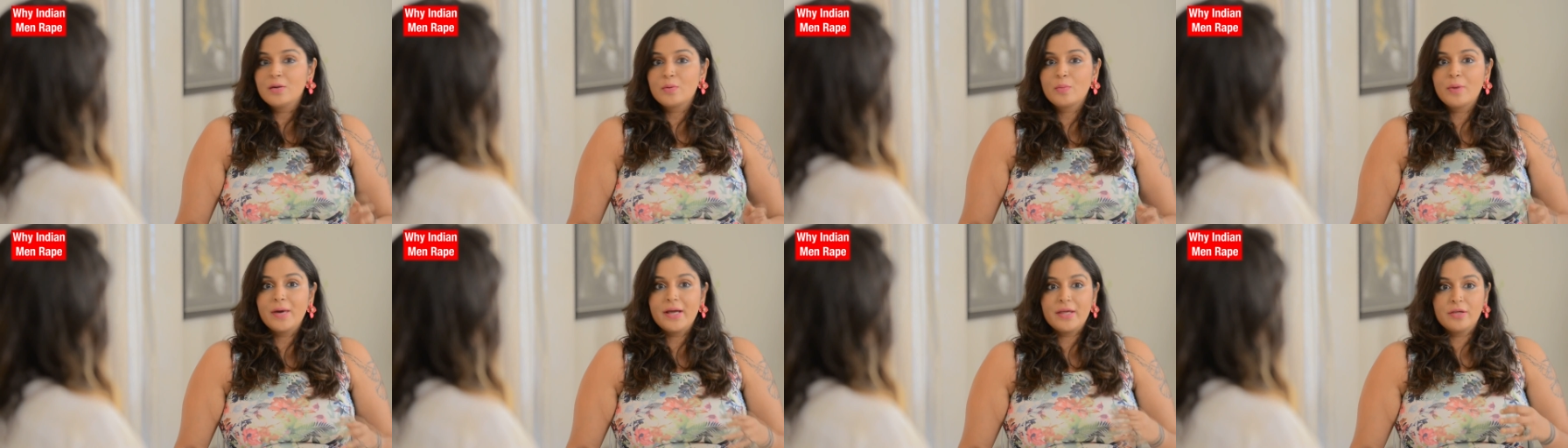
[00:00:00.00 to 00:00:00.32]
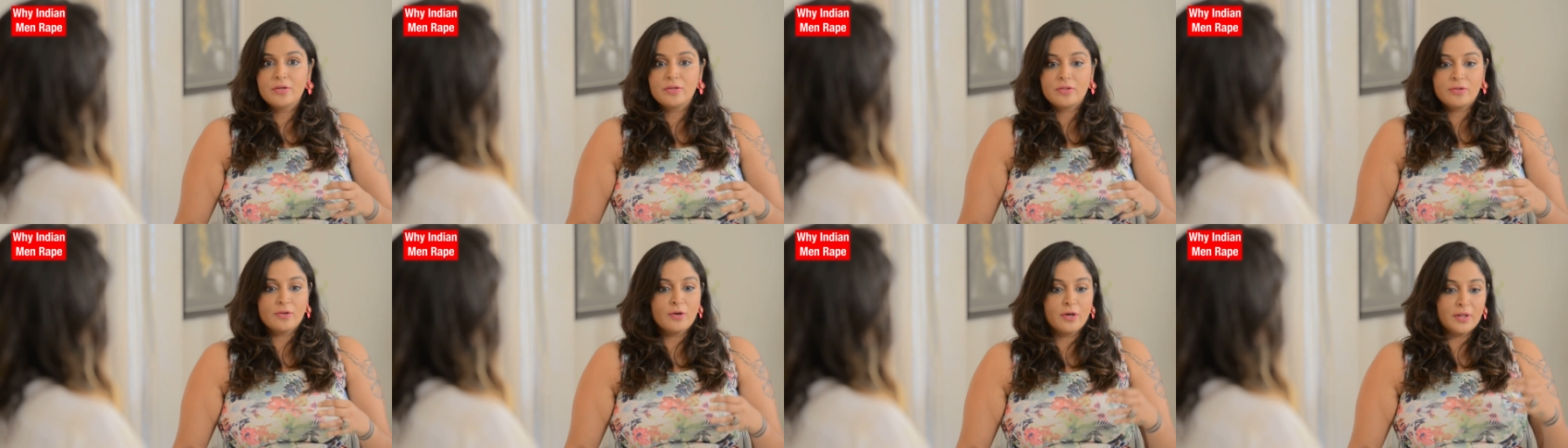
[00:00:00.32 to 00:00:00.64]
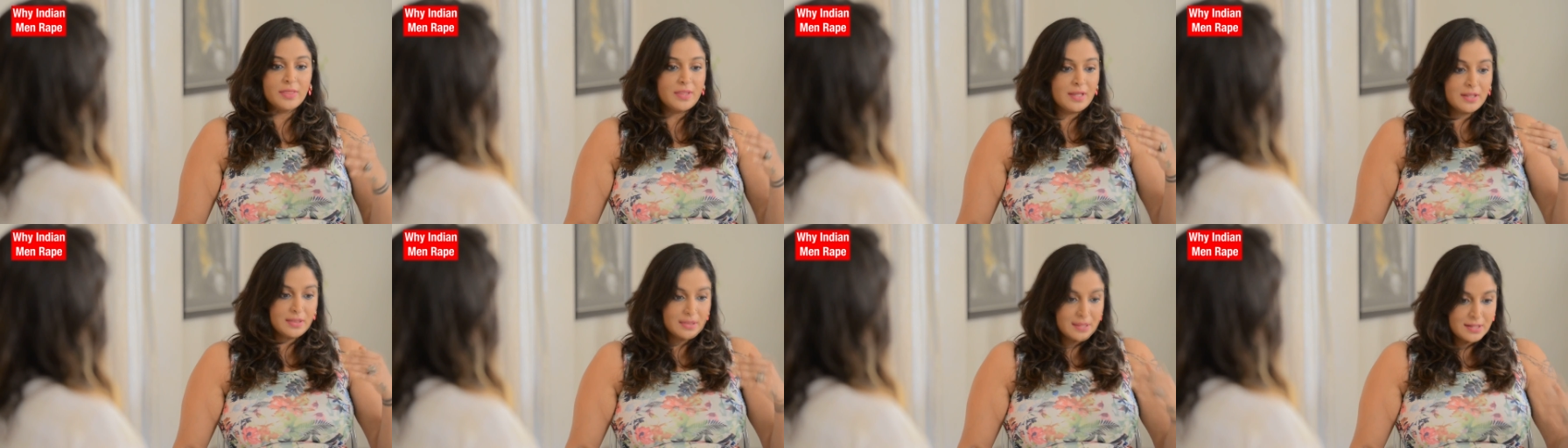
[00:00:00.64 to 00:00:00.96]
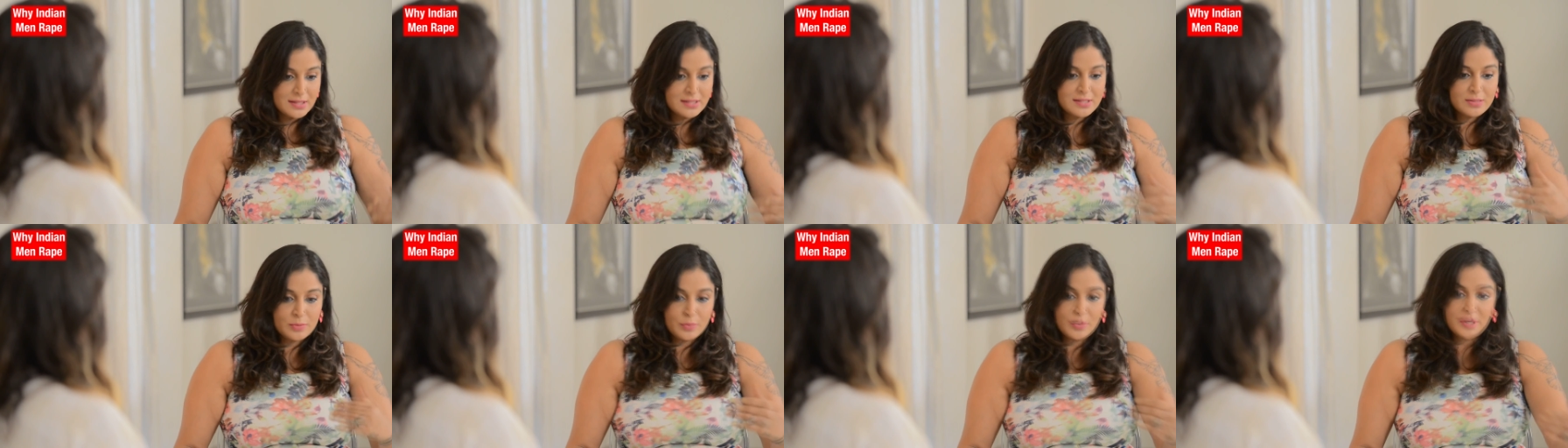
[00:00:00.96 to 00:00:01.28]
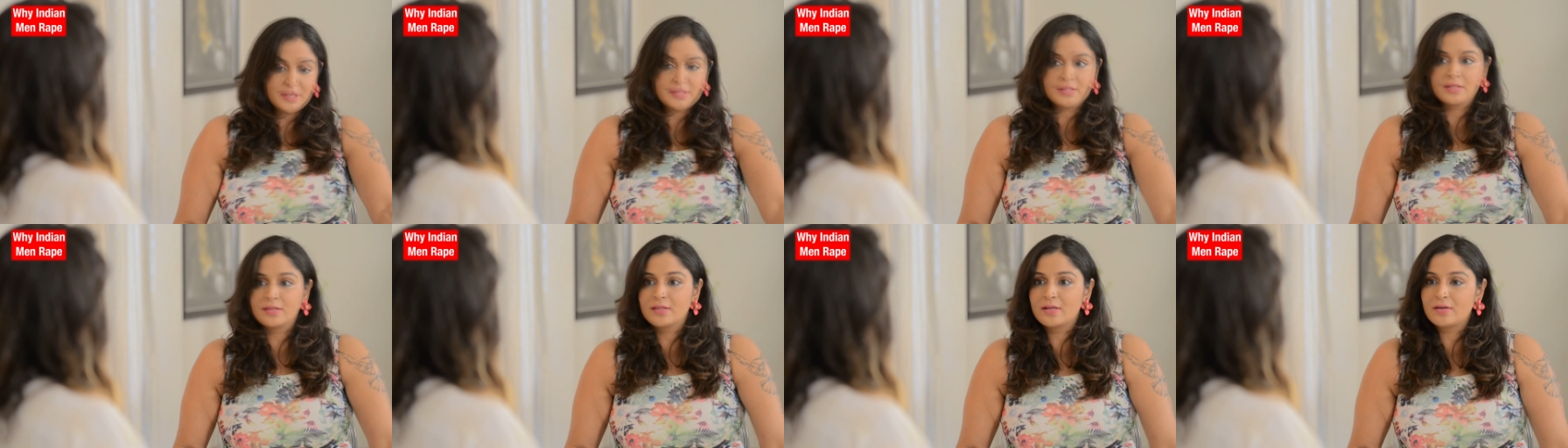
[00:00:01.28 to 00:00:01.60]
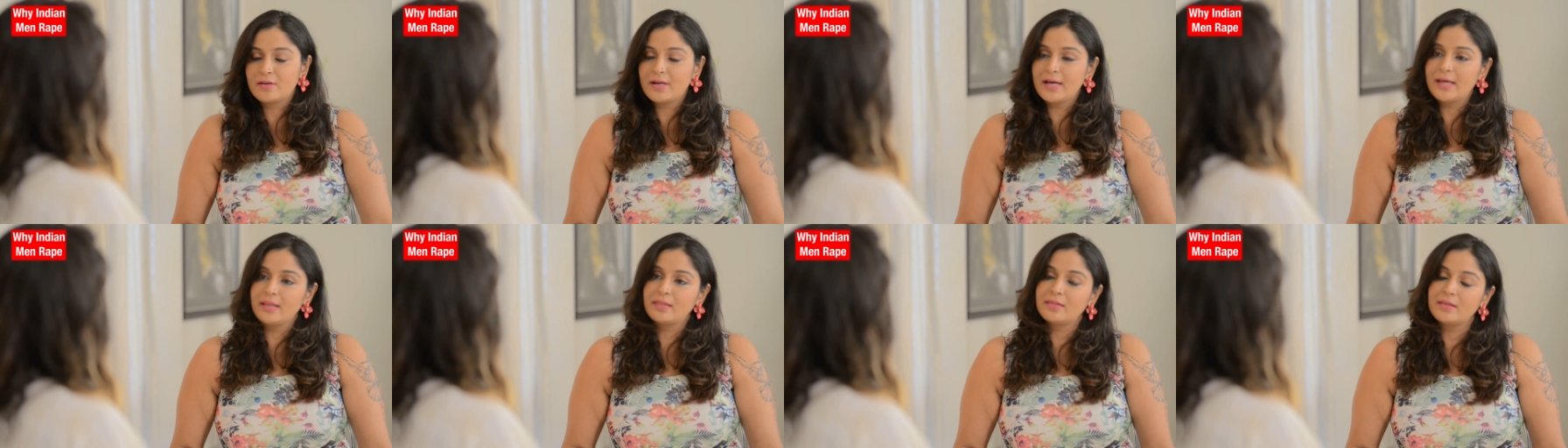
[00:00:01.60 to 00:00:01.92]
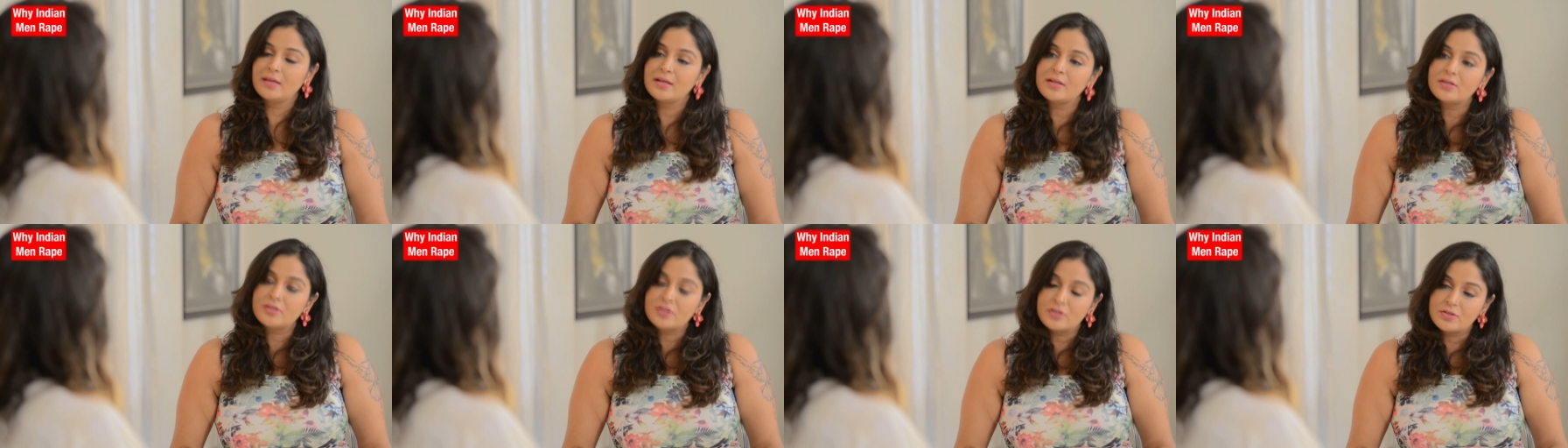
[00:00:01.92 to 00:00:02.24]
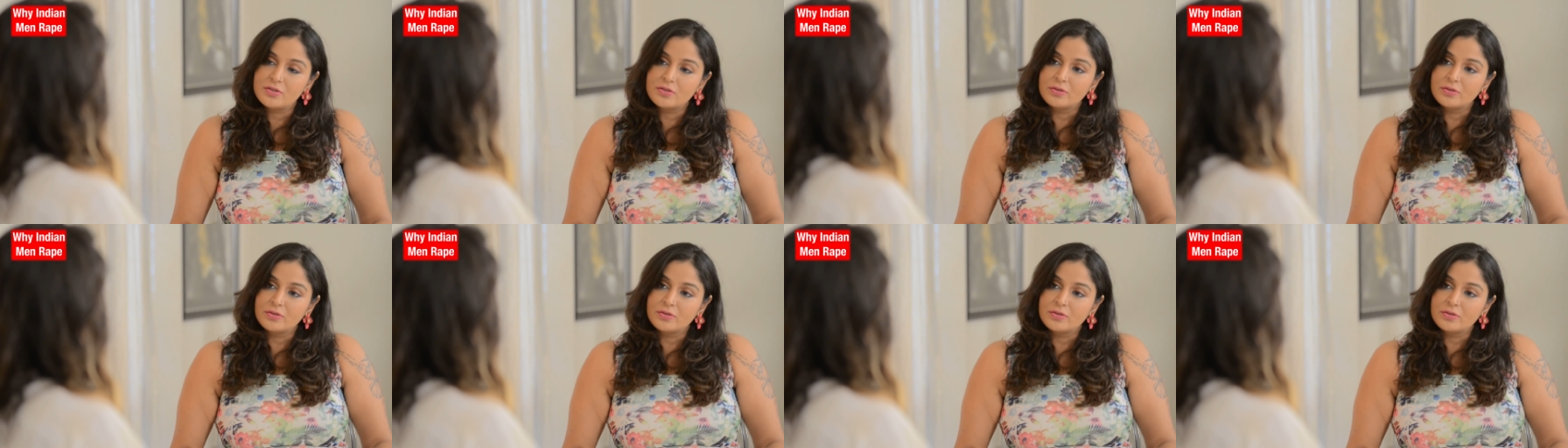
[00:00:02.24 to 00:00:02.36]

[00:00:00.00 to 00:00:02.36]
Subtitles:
where you thought that this wasn't the right thing to